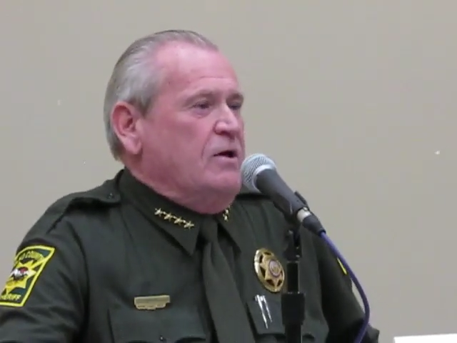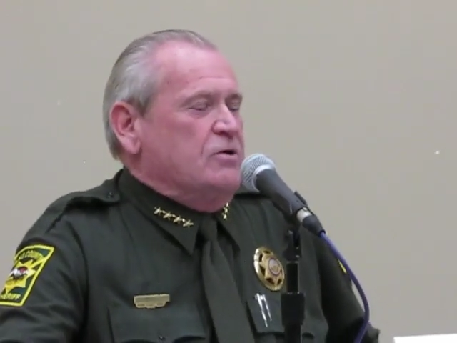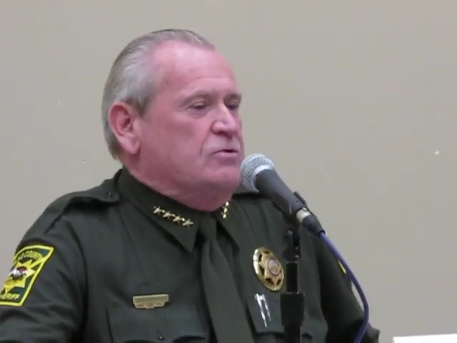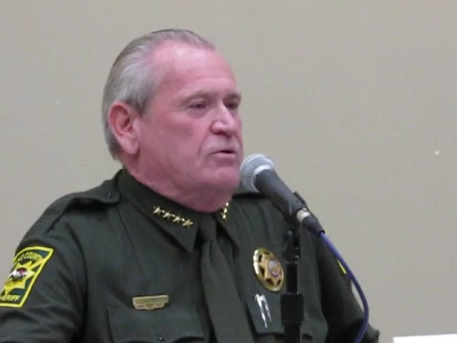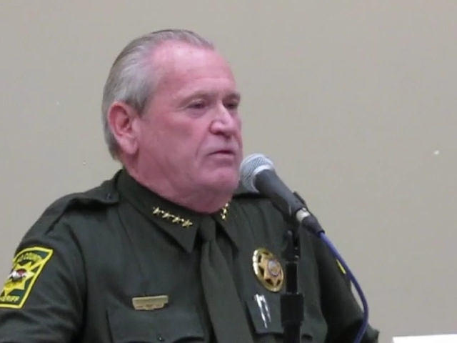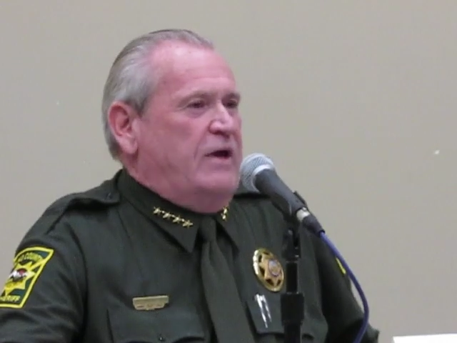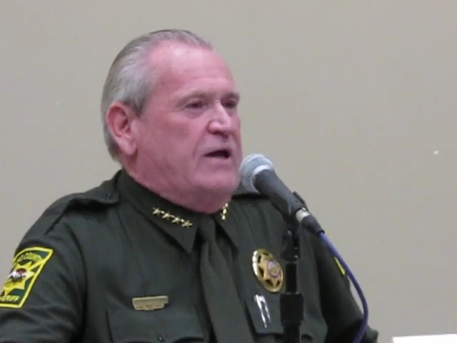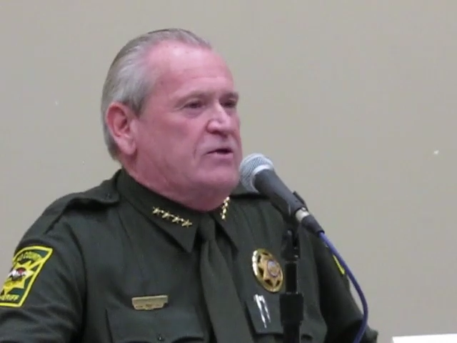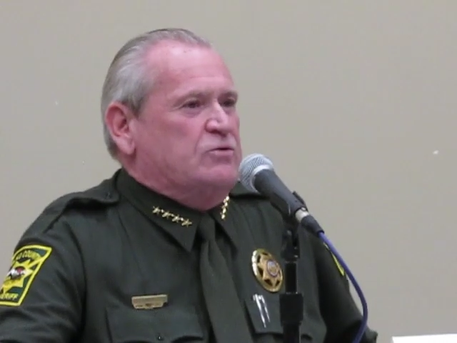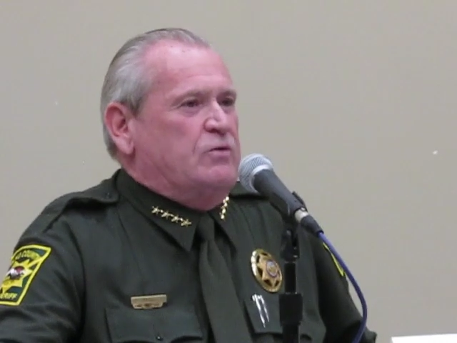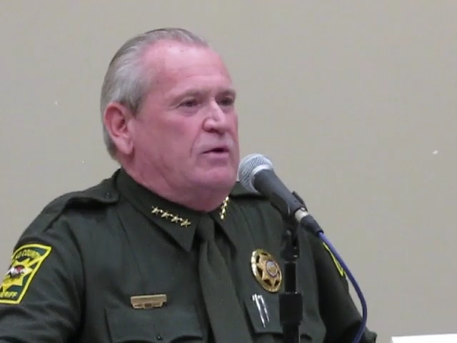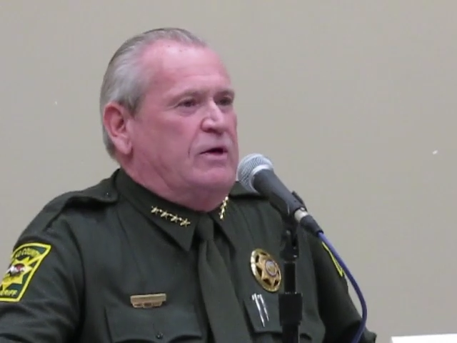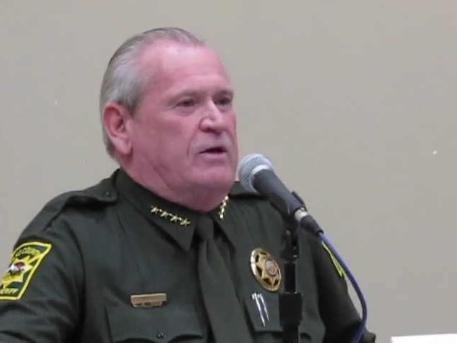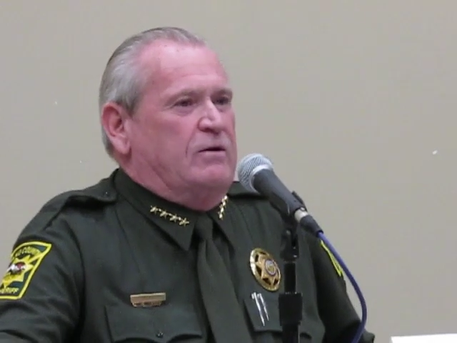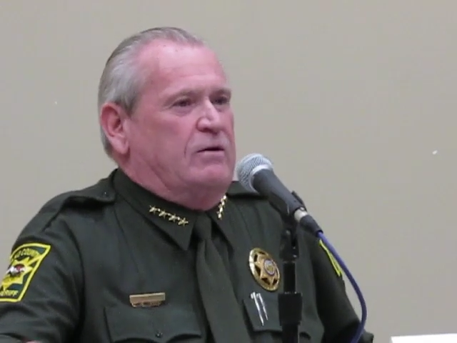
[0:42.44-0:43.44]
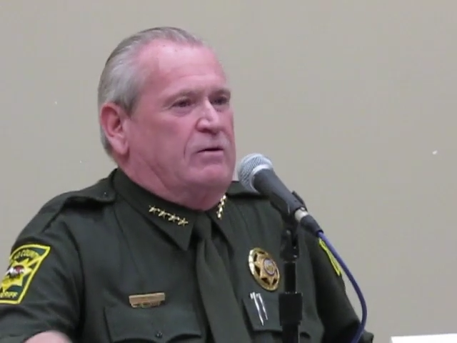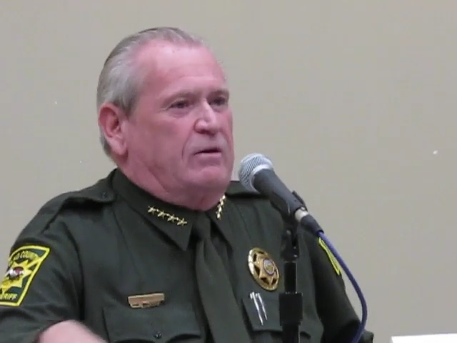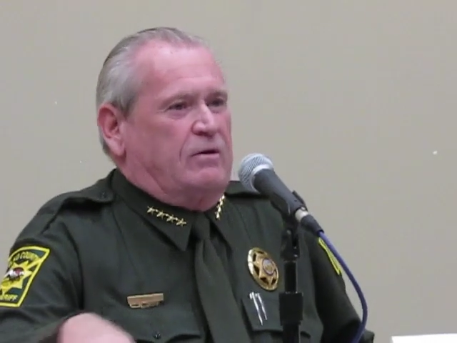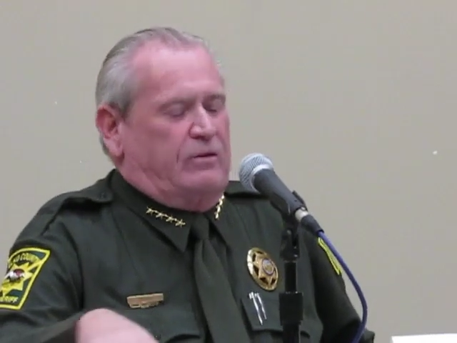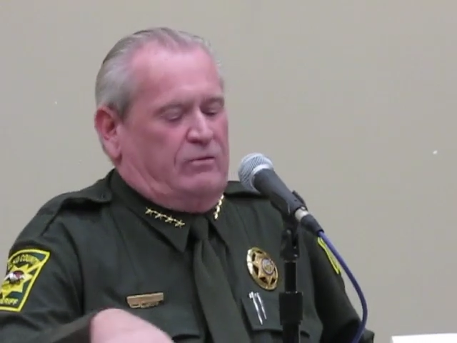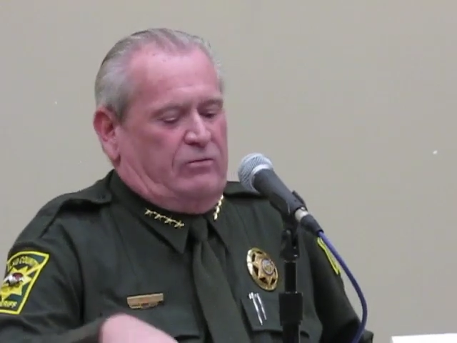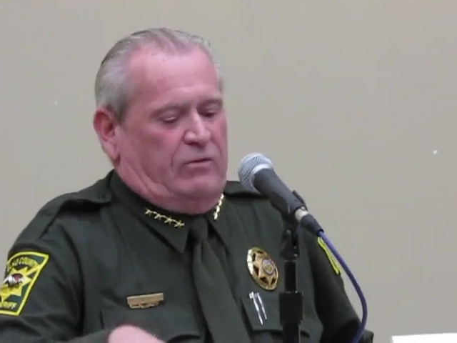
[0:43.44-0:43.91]
So that's
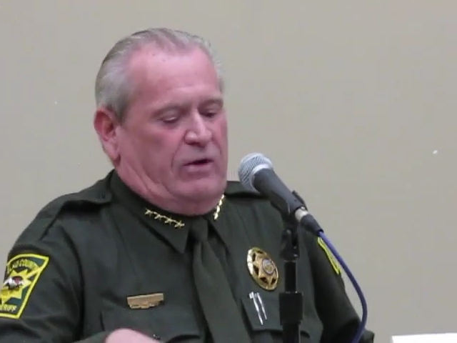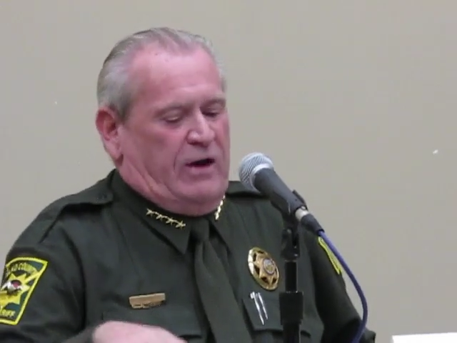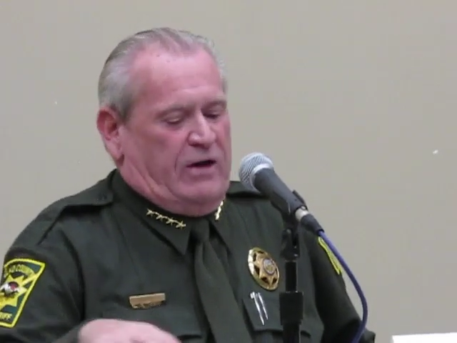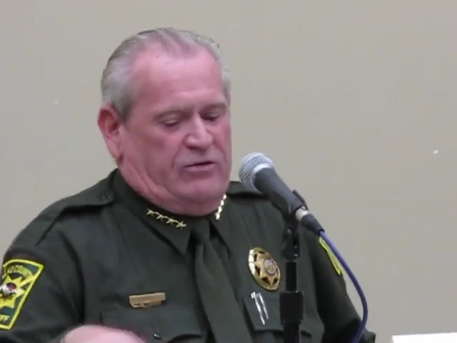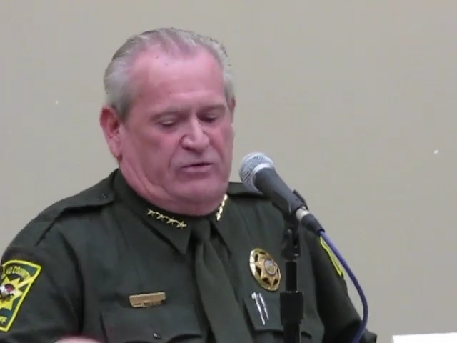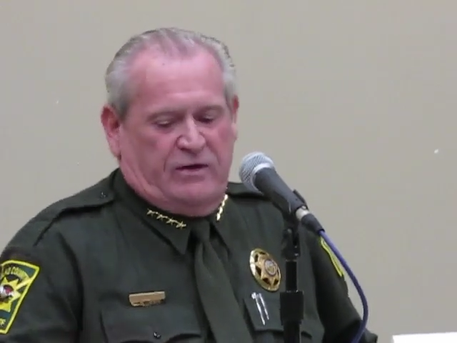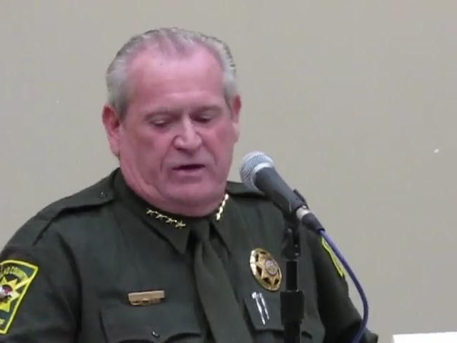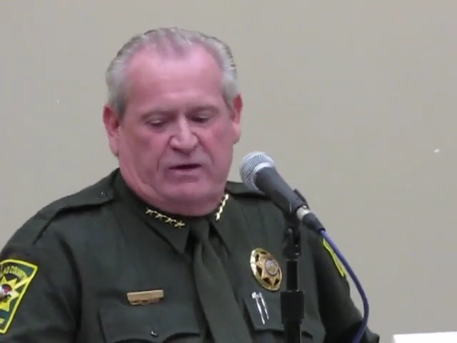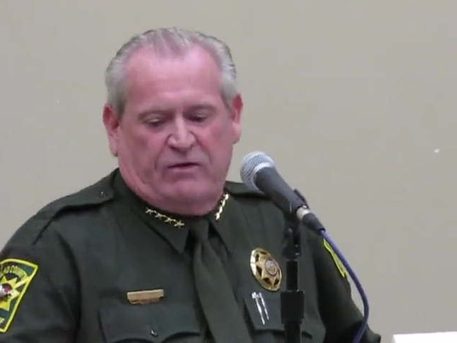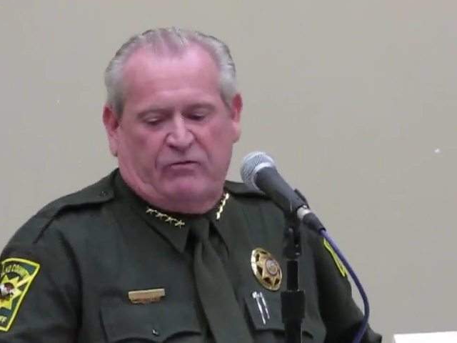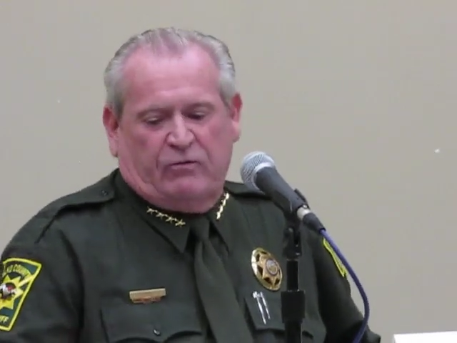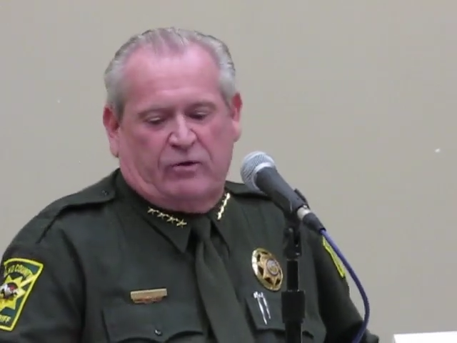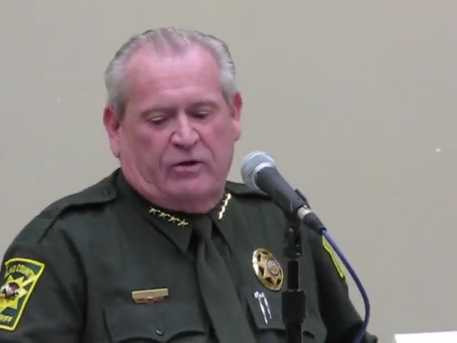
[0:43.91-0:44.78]
where I think if